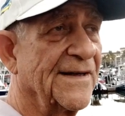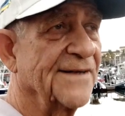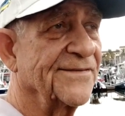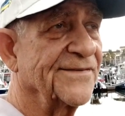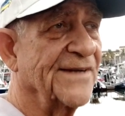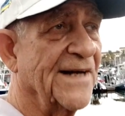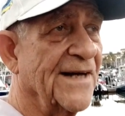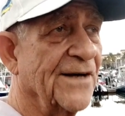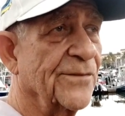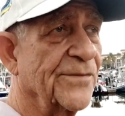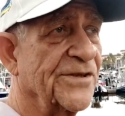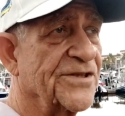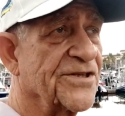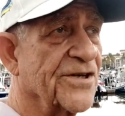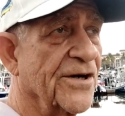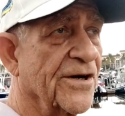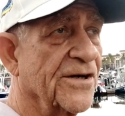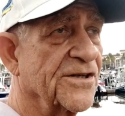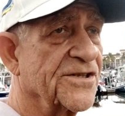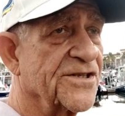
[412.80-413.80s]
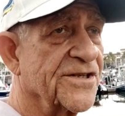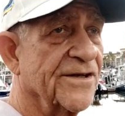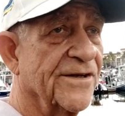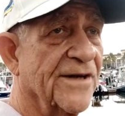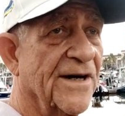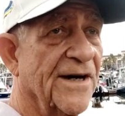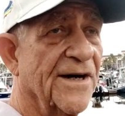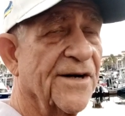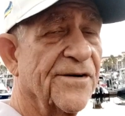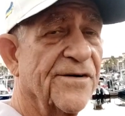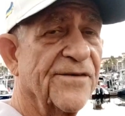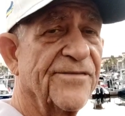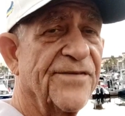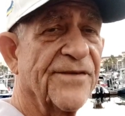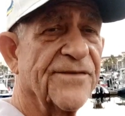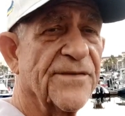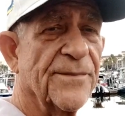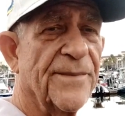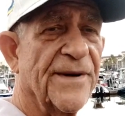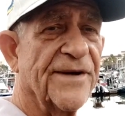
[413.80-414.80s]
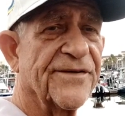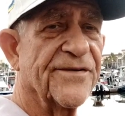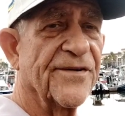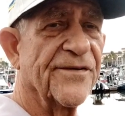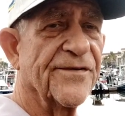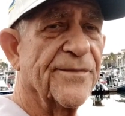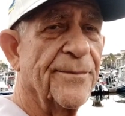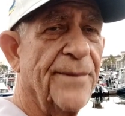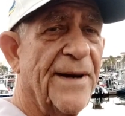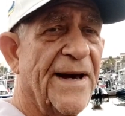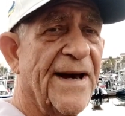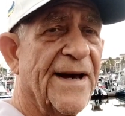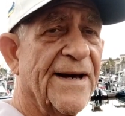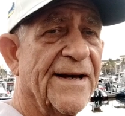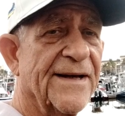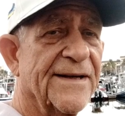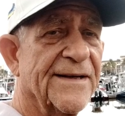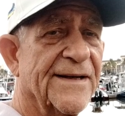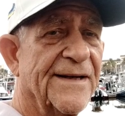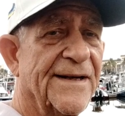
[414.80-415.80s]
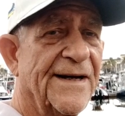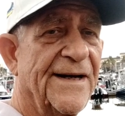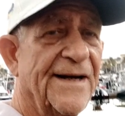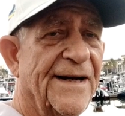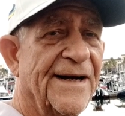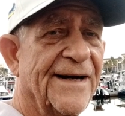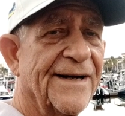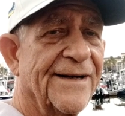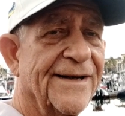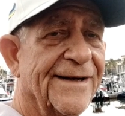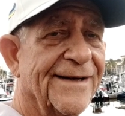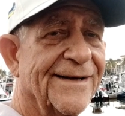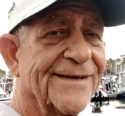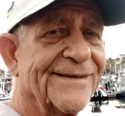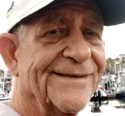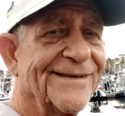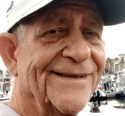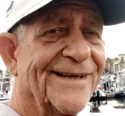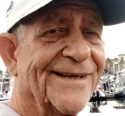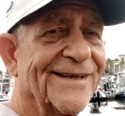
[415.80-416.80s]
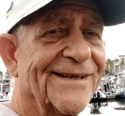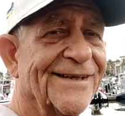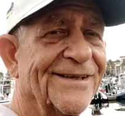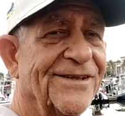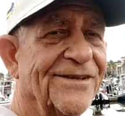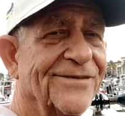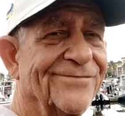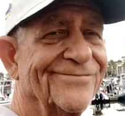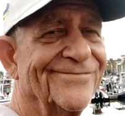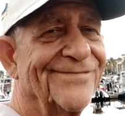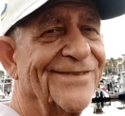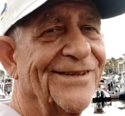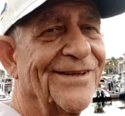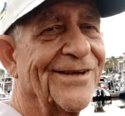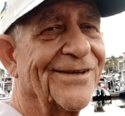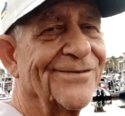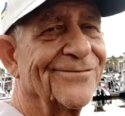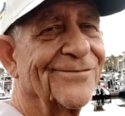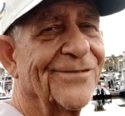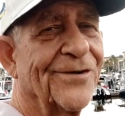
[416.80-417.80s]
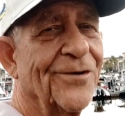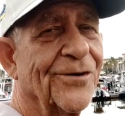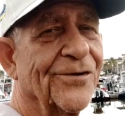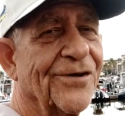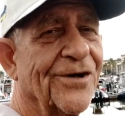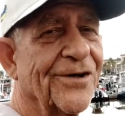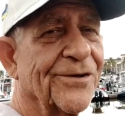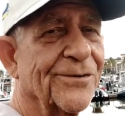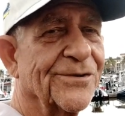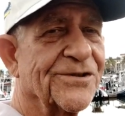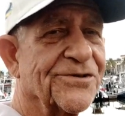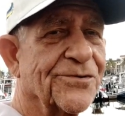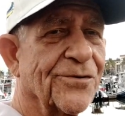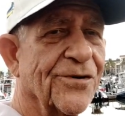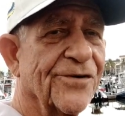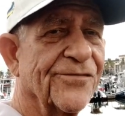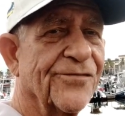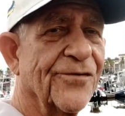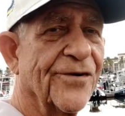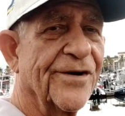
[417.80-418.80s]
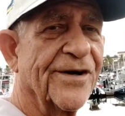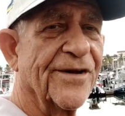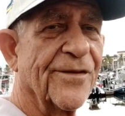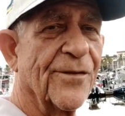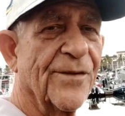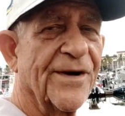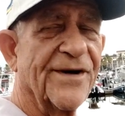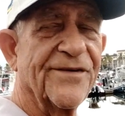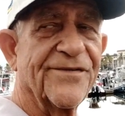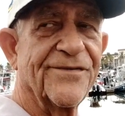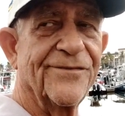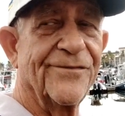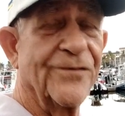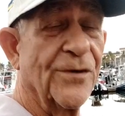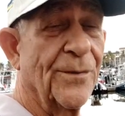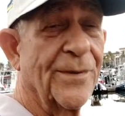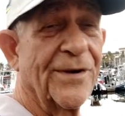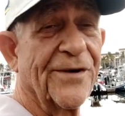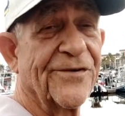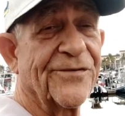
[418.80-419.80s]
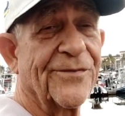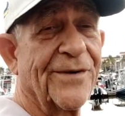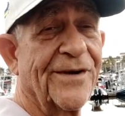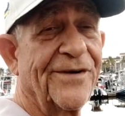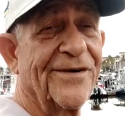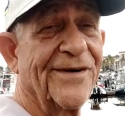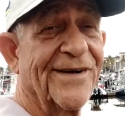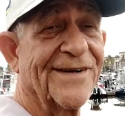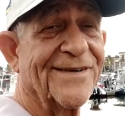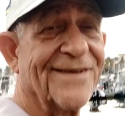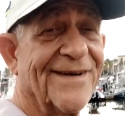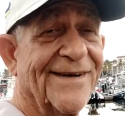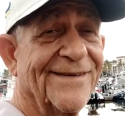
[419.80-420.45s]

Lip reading: If not, we charge 150 pesos a bag. And, we'll hold on to it, store it for you. Otherwise, nobody else around here does